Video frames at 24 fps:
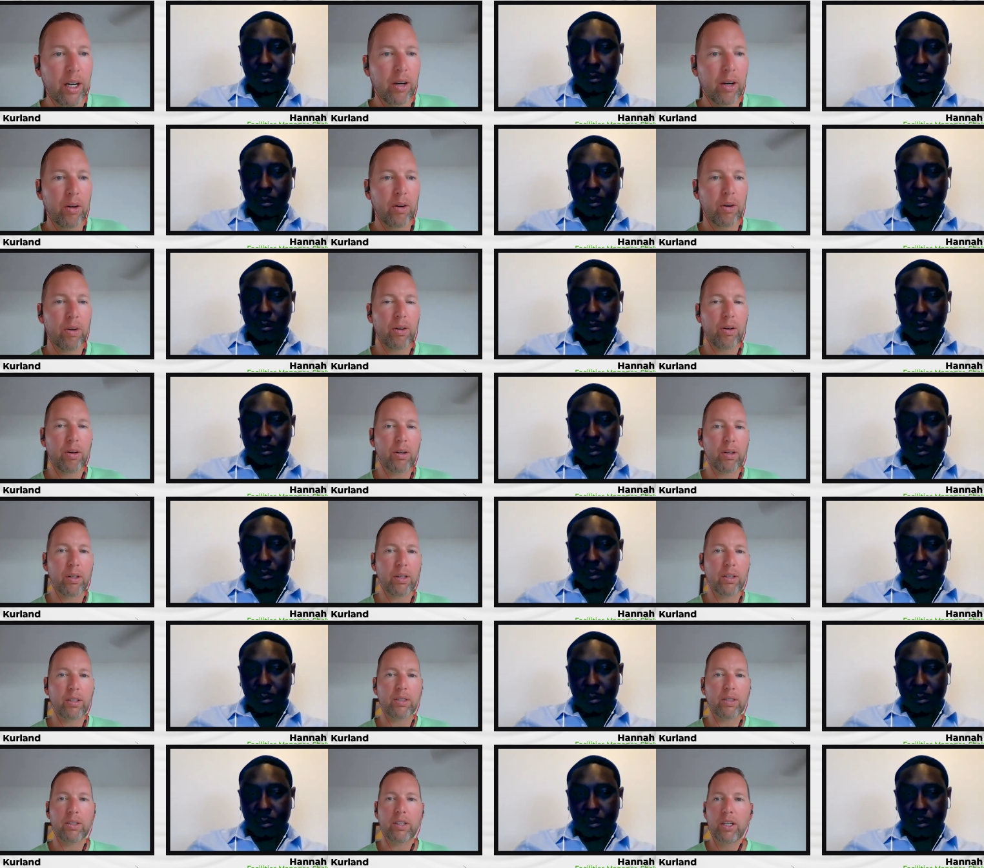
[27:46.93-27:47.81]

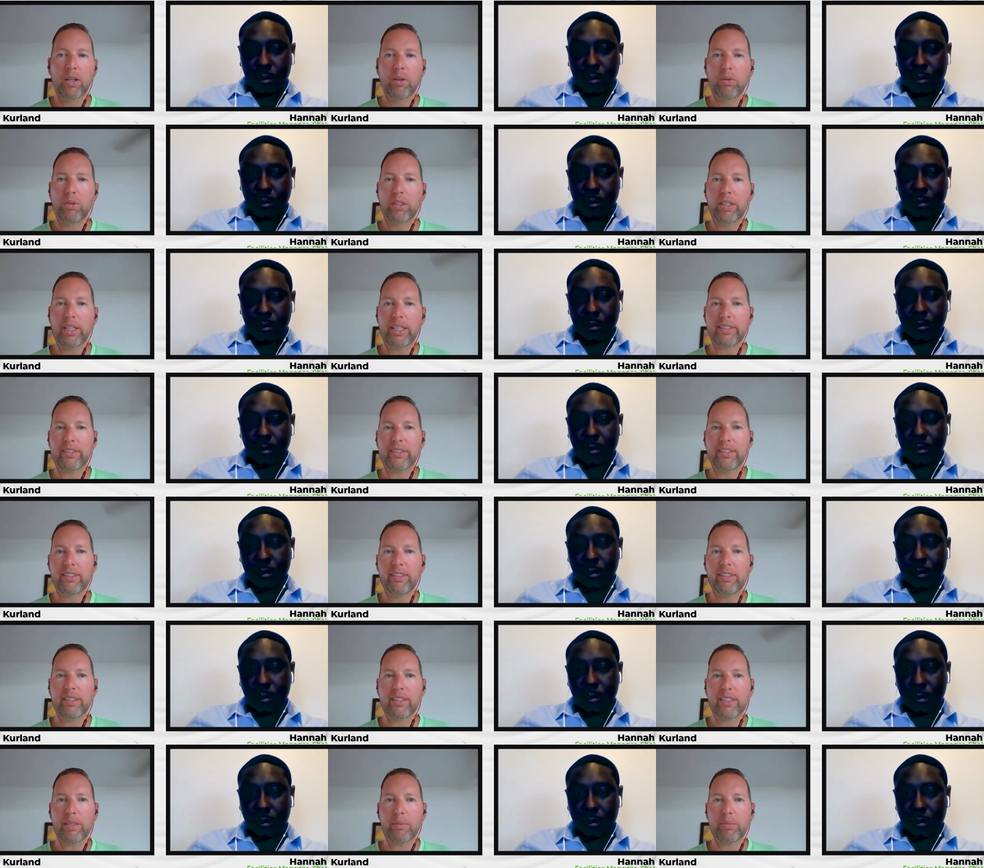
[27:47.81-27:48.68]
Speaker 1: or would like to
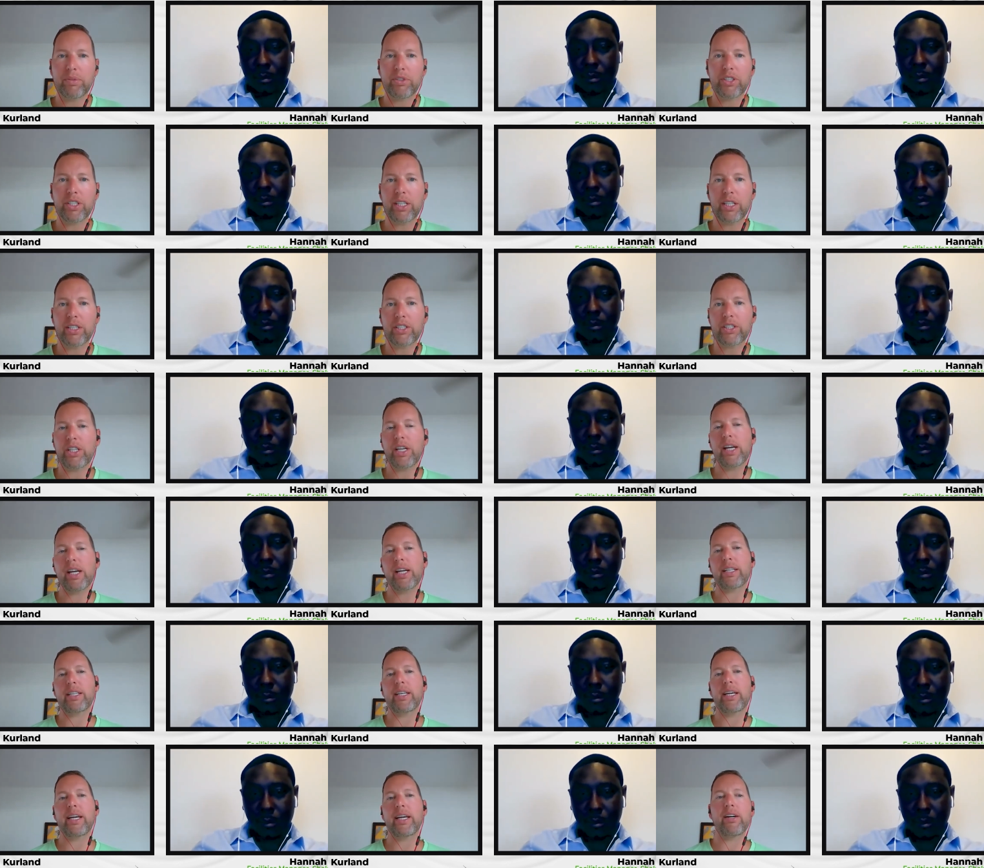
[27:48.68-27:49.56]
look up Shake
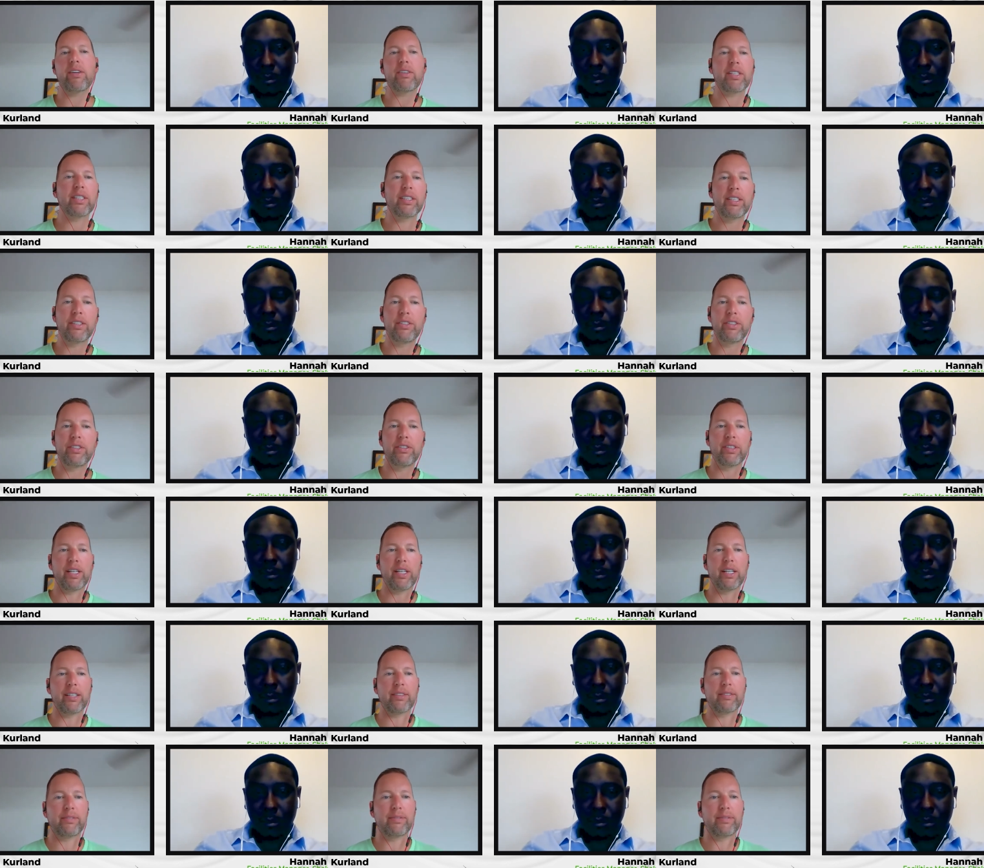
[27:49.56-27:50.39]
Shack, how can they do that?